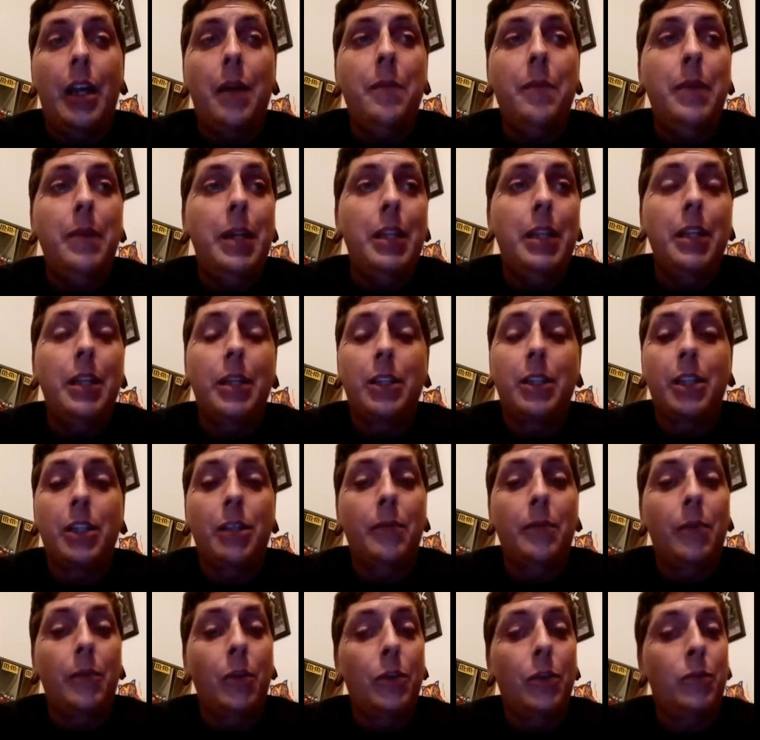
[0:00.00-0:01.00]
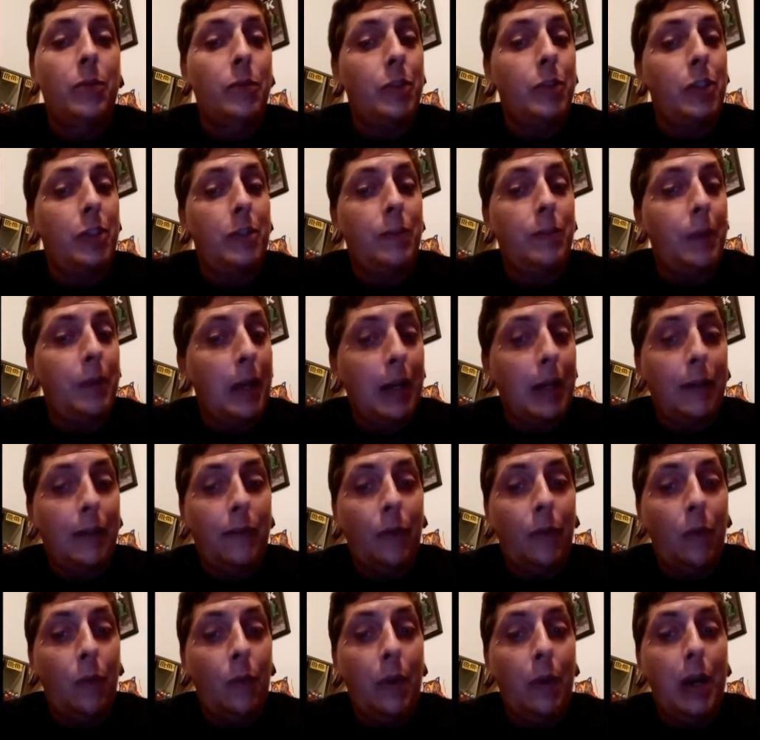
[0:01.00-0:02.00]
I mean this in the most
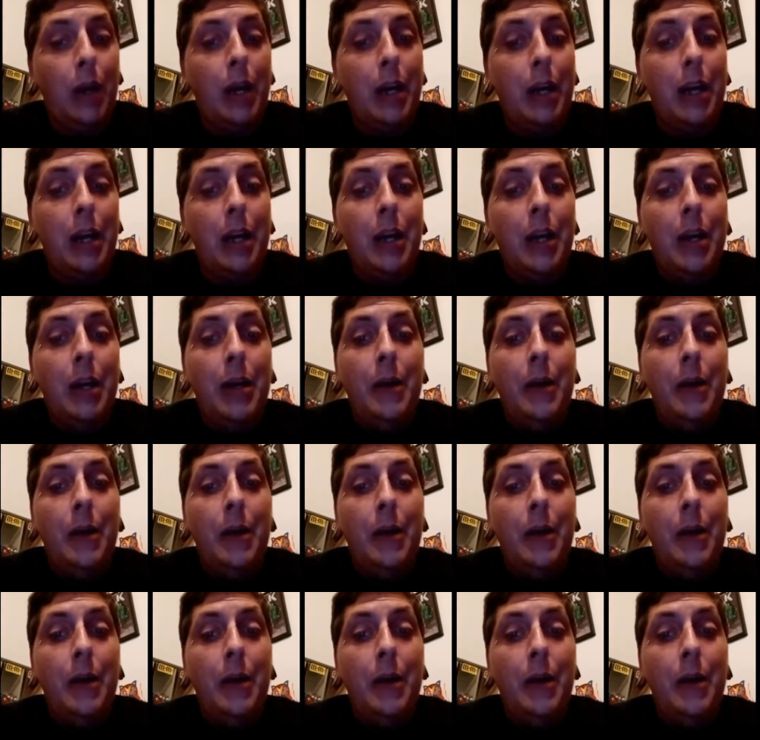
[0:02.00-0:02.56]
respectful way.